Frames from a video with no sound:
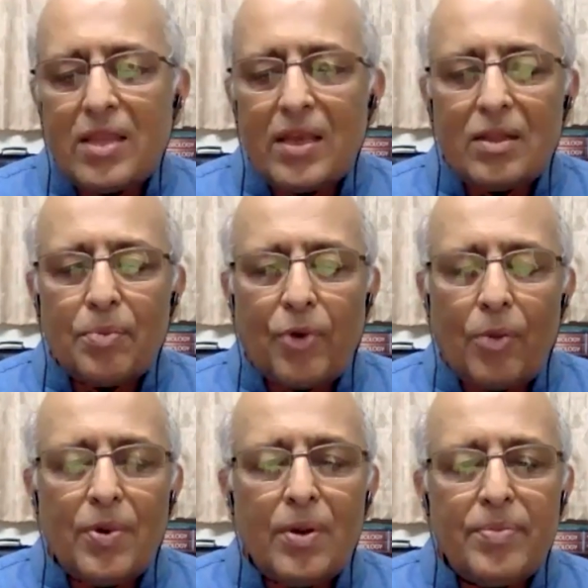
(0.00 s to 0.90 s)
think the
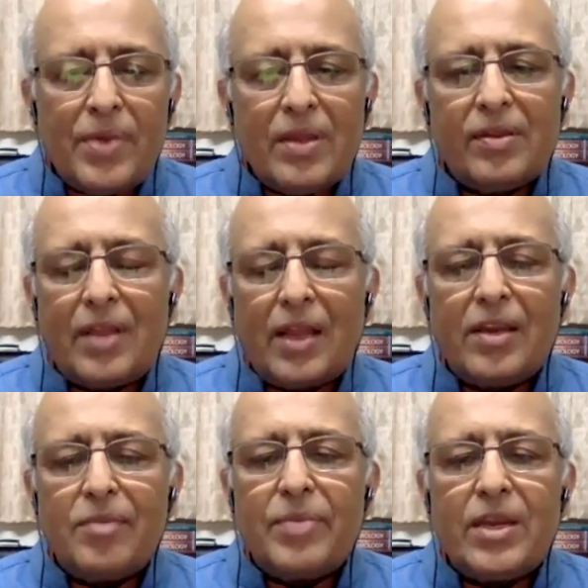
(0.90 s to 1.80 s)
problem is that
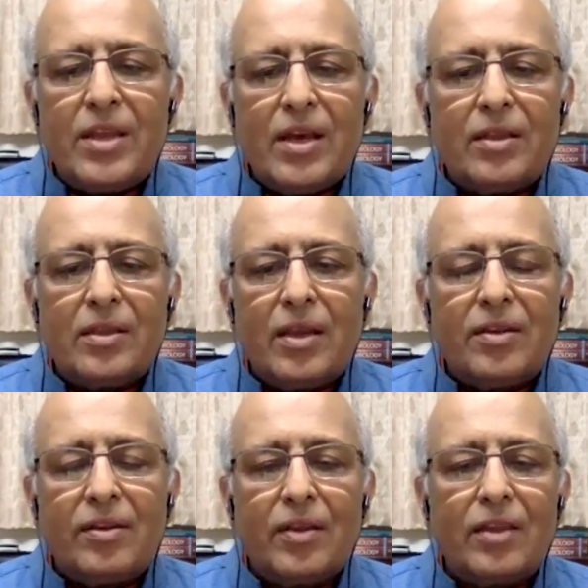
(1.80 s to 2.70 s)
in media,
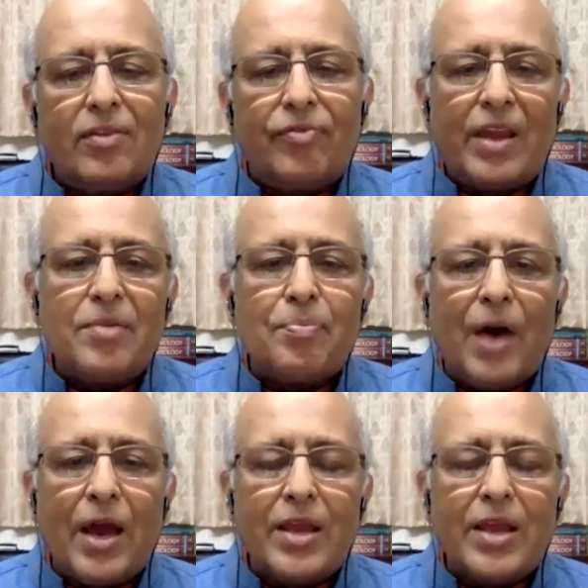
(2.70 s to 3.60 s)
it's very
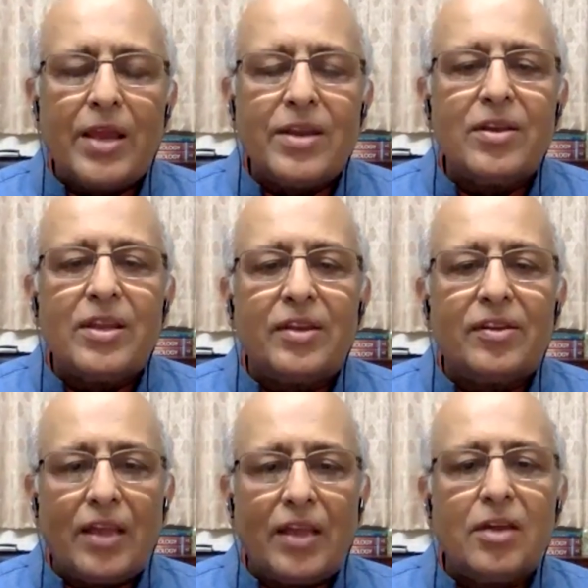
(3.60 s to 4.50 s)
binary. It's
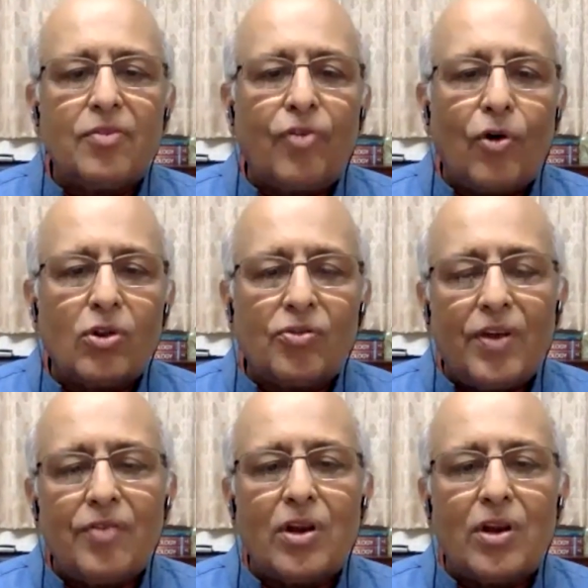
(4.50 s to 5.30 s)
either fourth wave or